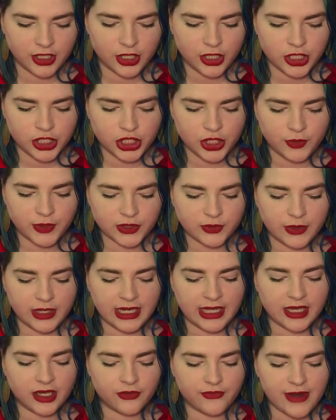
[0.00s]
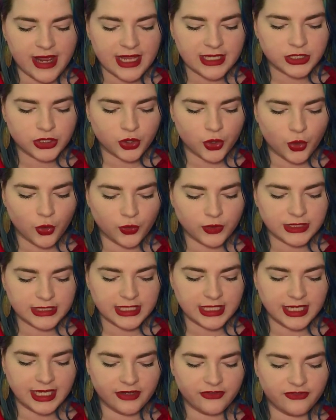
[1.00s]
She was wearing a red coat
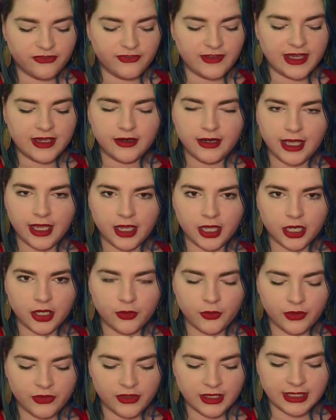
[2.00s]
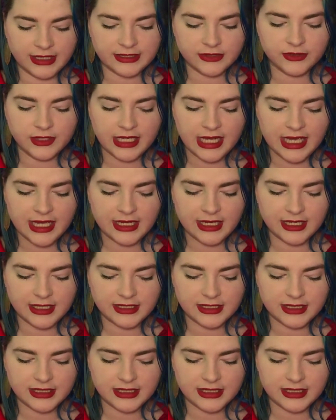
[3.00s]
and had fair hair with a little grey in it.